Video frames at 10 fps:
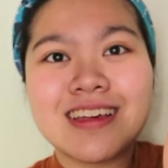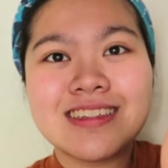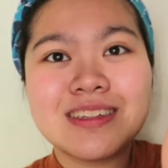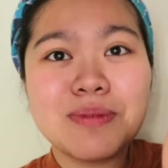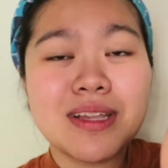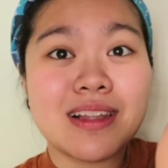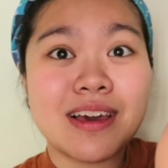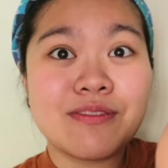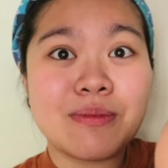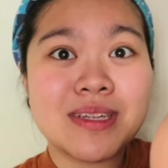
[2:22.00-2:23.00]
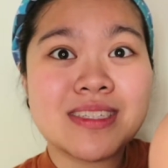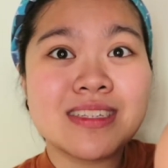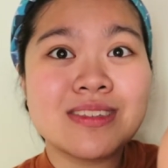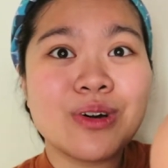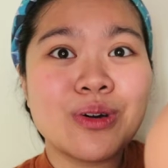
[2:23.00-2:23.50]
It's a bit light for my
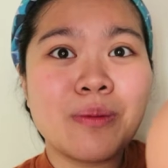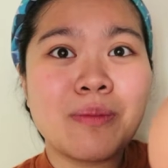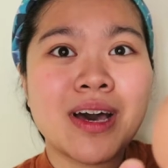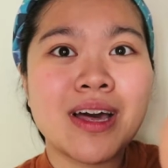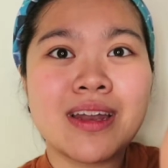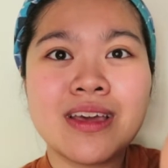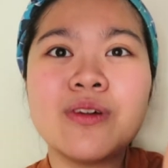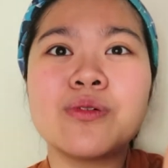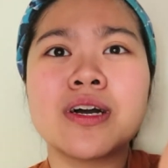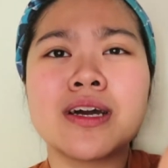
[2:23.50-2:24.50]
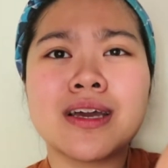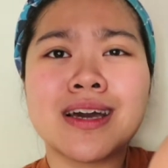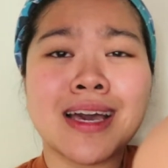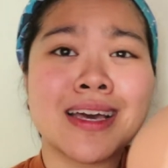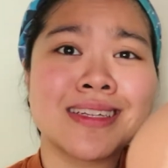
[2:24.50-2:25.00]
skin tone, but it'll work,
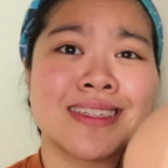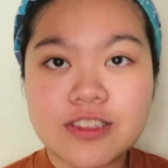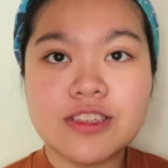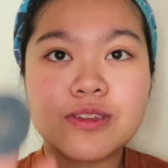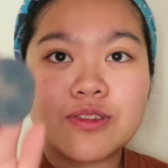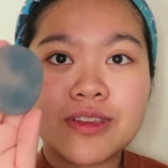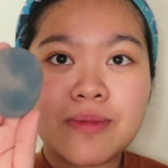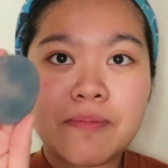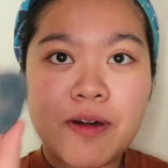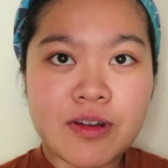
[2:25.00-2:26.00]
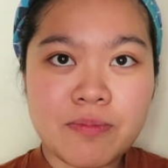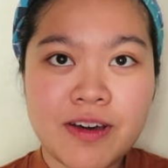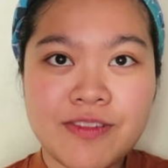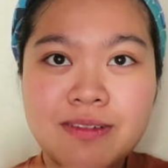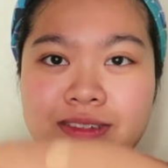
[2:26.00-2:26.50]
I guess. Using my powder
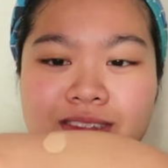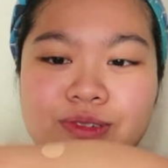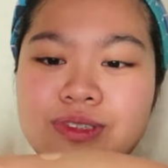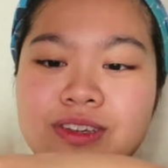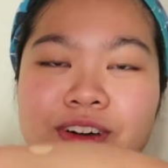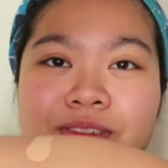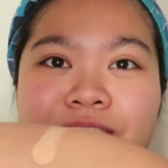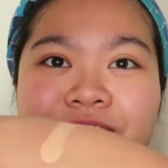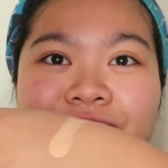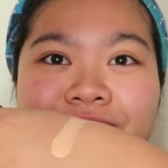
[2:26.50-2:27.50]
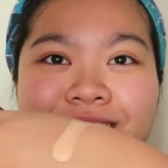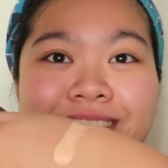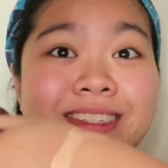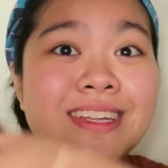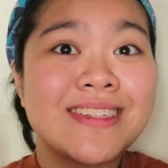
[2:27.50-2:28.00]
puff, I'll just use the foundation here
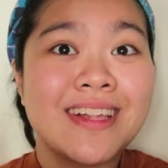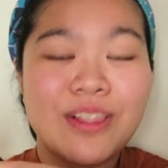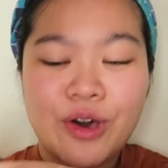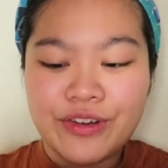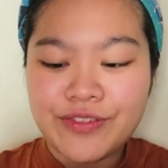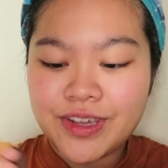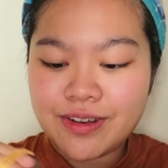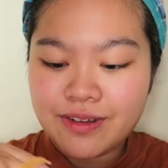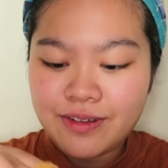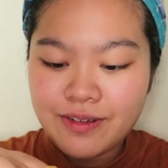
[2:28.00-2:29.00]
since there's a lot of it.